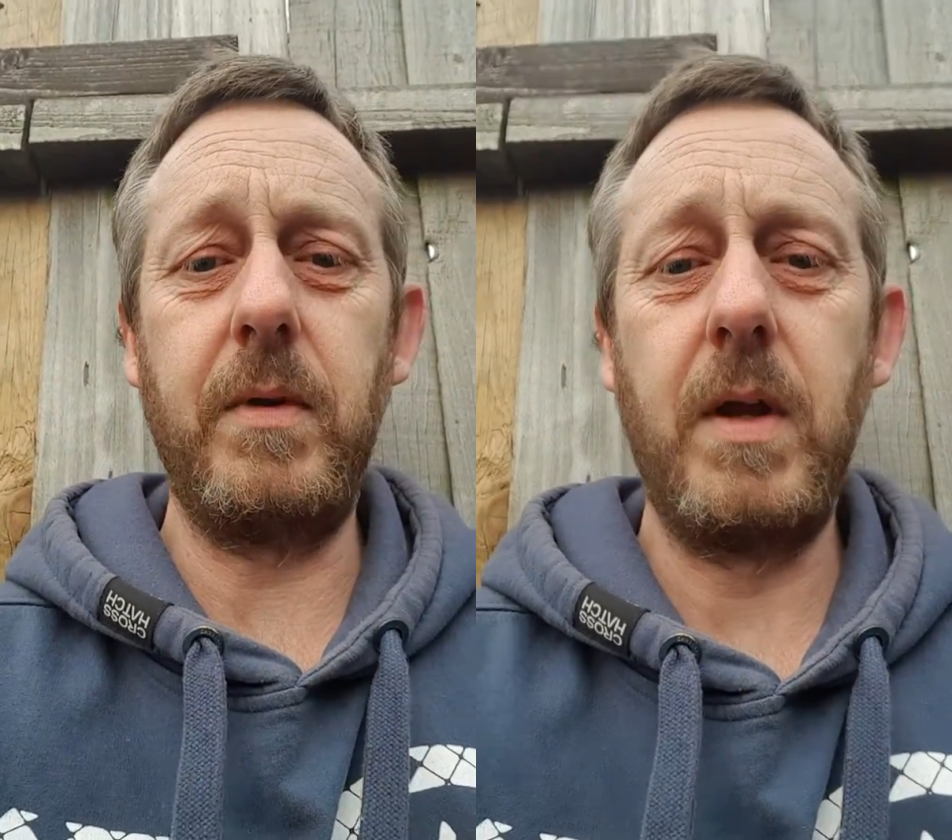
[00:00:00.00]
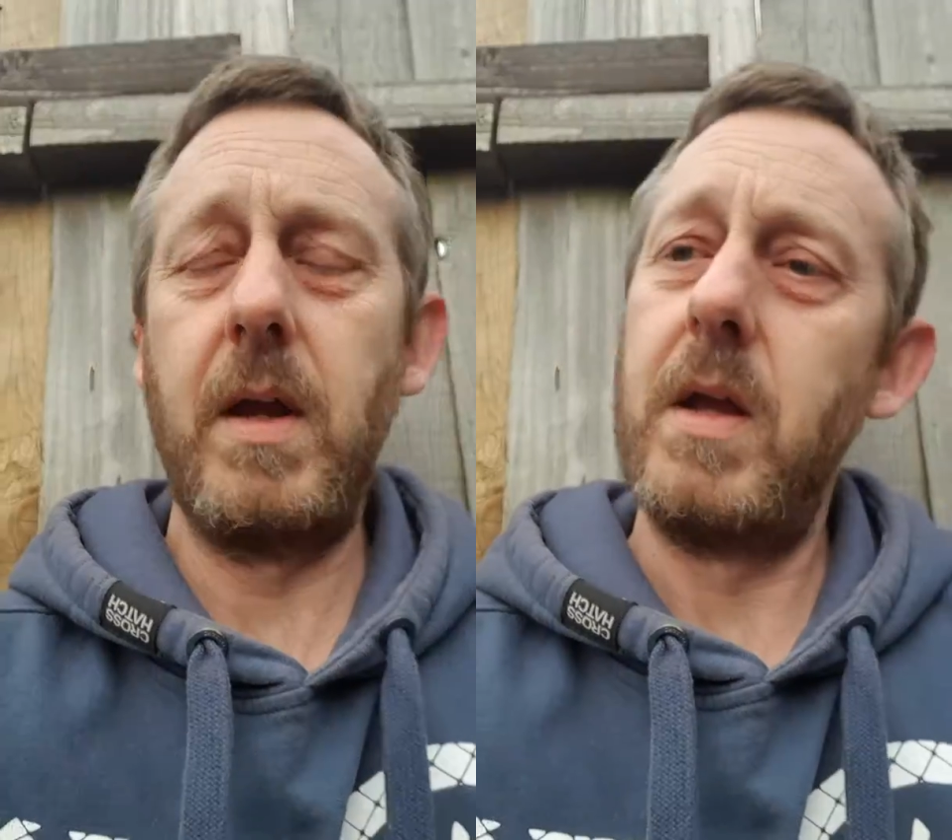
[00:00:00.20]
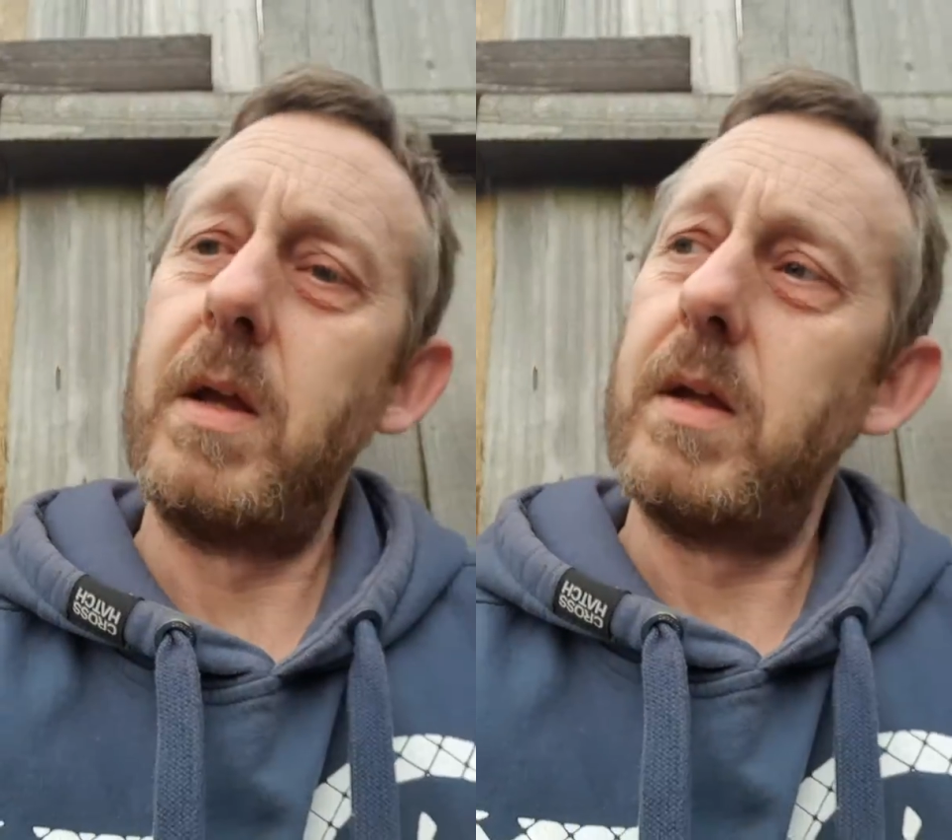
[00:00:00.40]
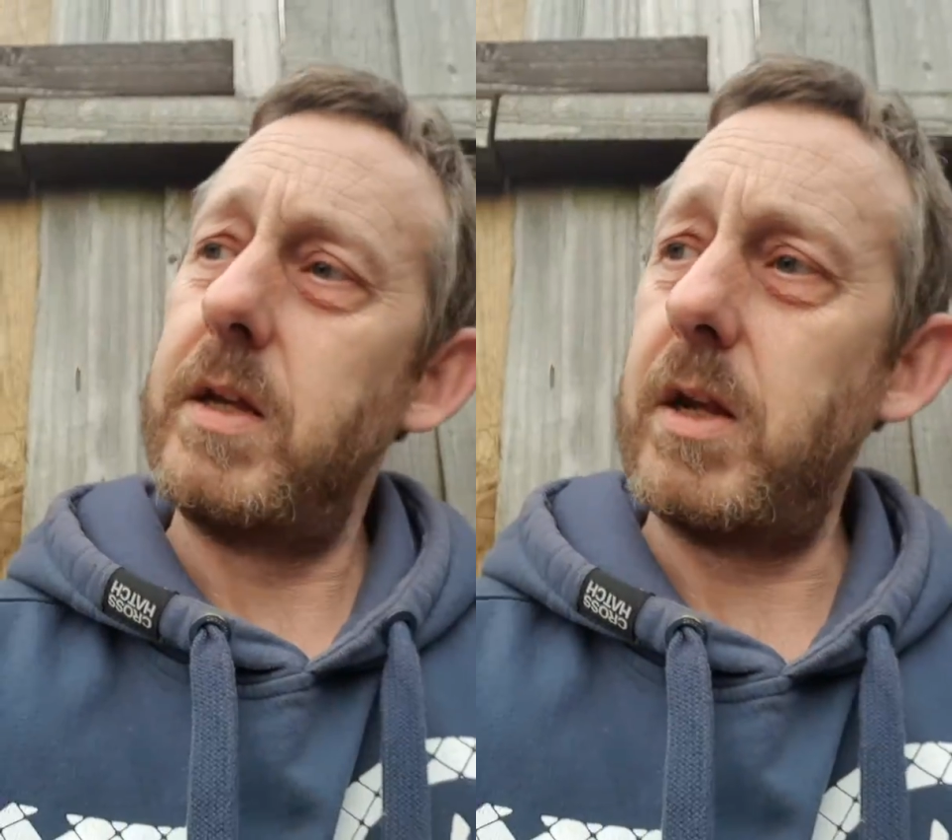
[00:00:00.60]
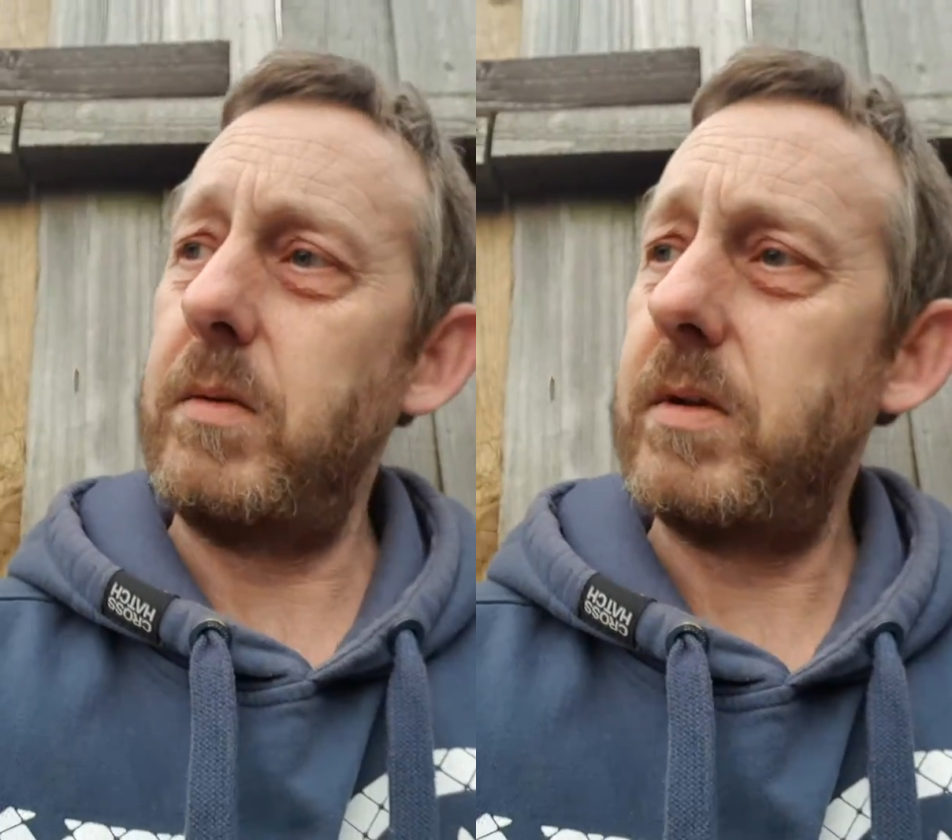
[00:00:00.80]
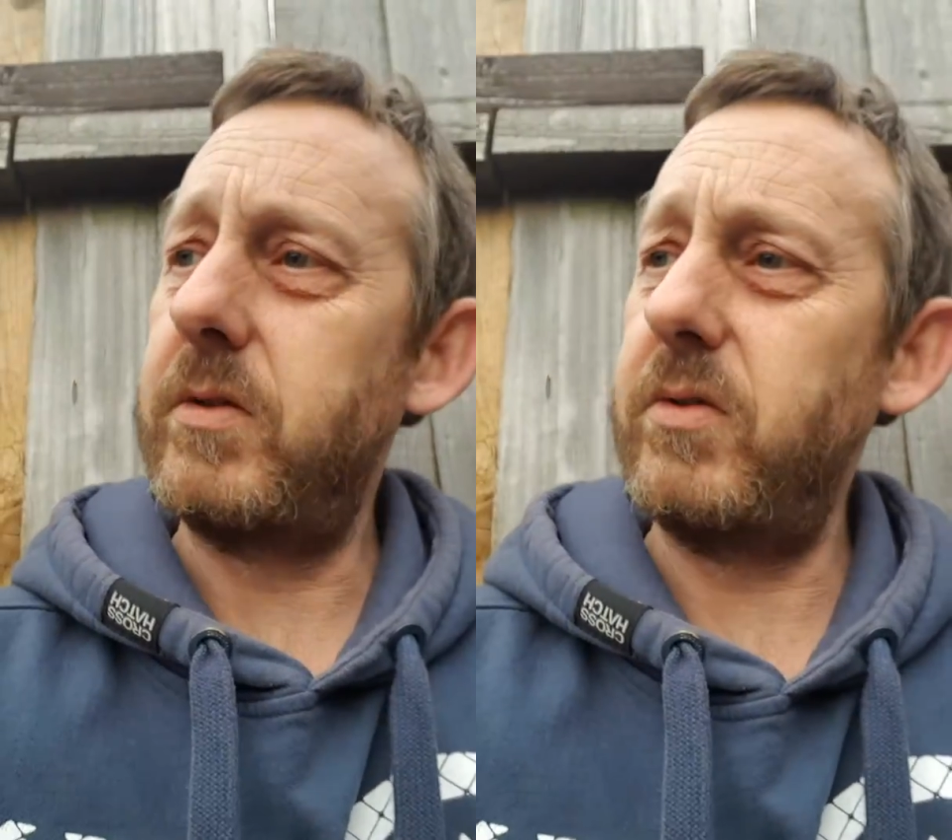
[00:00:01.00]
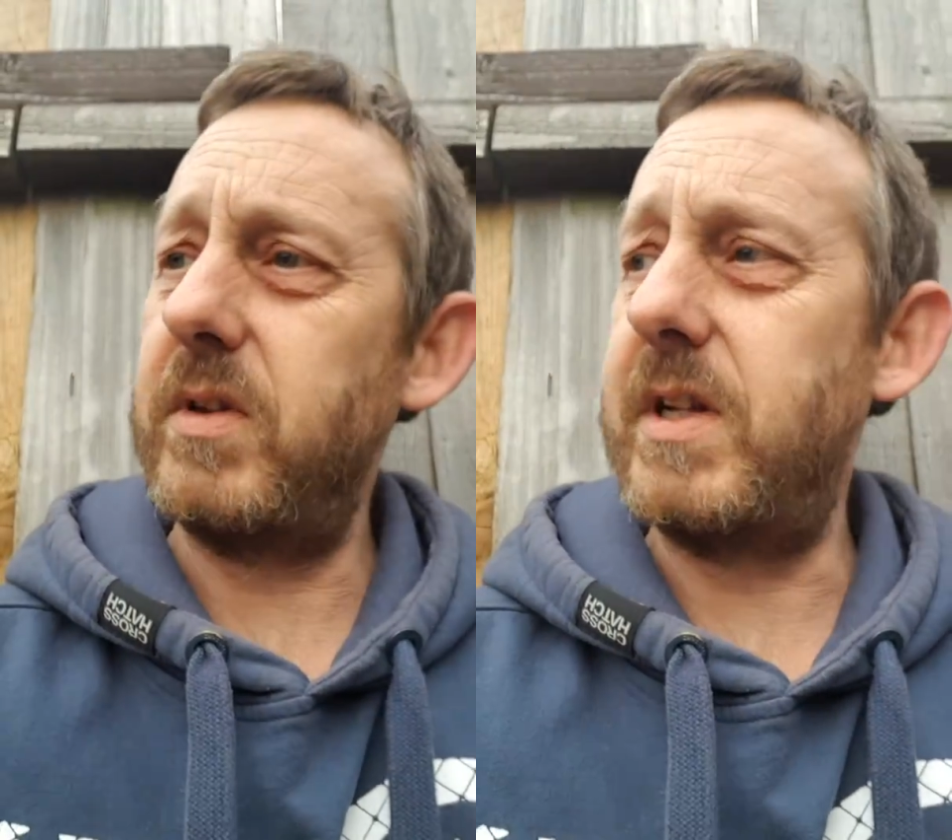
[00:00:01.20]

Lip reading: You know, I took the